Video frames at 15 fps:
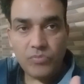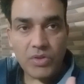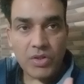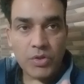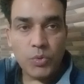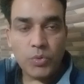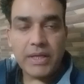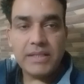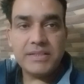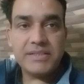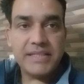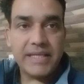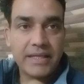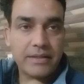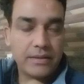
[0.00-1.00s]
You can
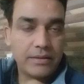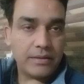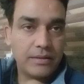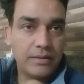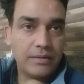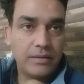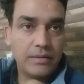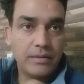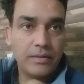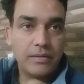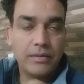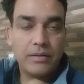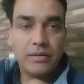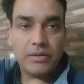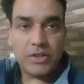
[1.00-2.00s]
check
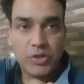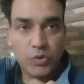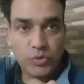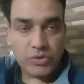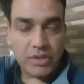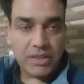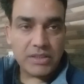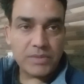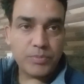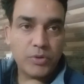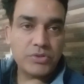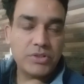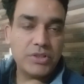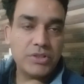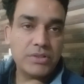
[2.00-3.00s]
the user
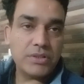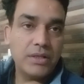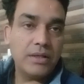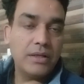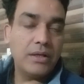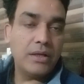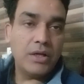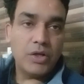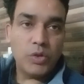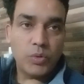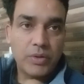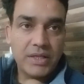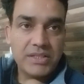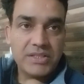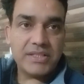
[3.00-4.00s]
responses, you
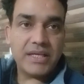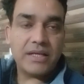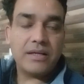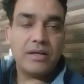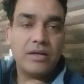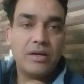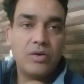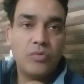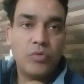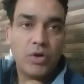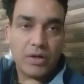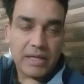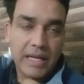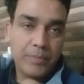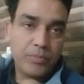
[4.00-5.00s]
can check what
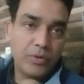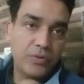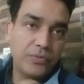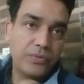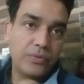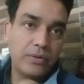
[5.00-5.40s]
type of